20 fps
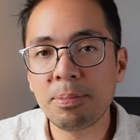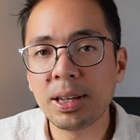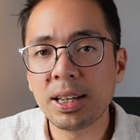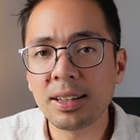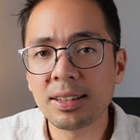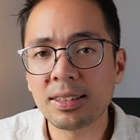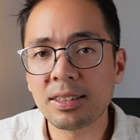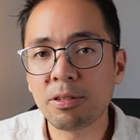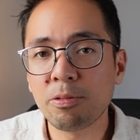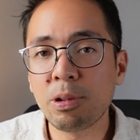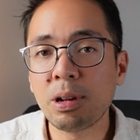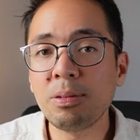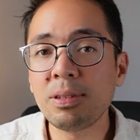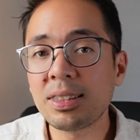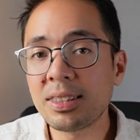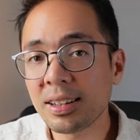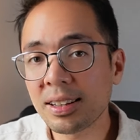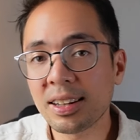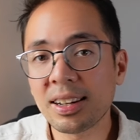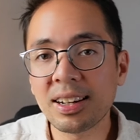Because when we
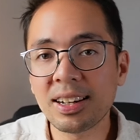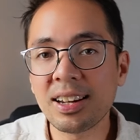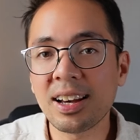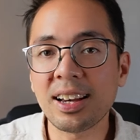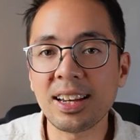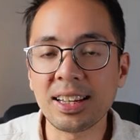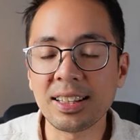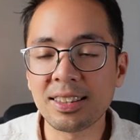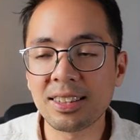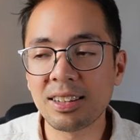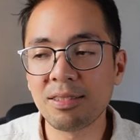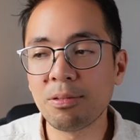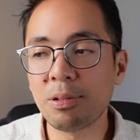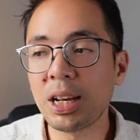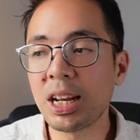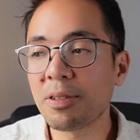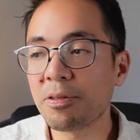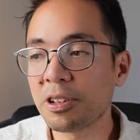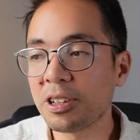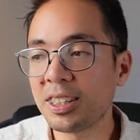stick to the diet,
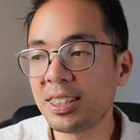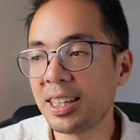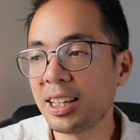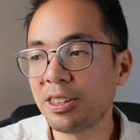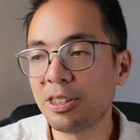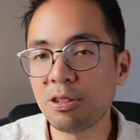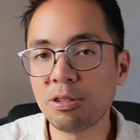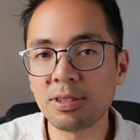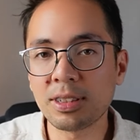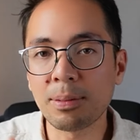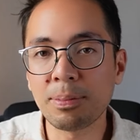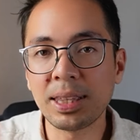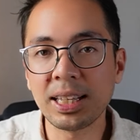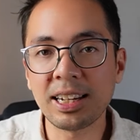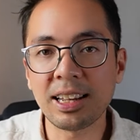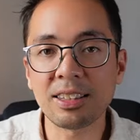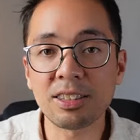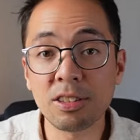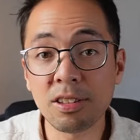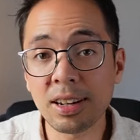whenever we stick to something
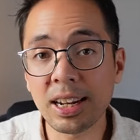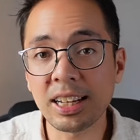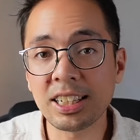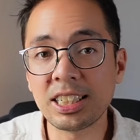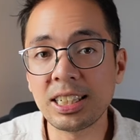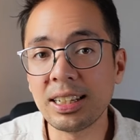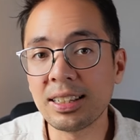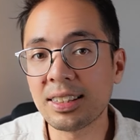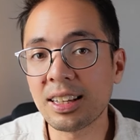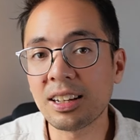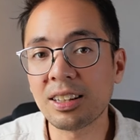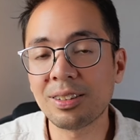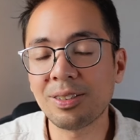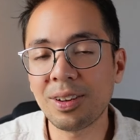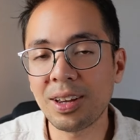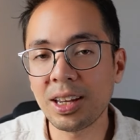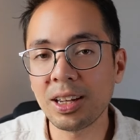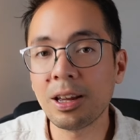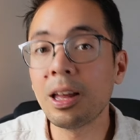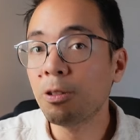that's not actually
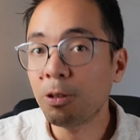satisfying,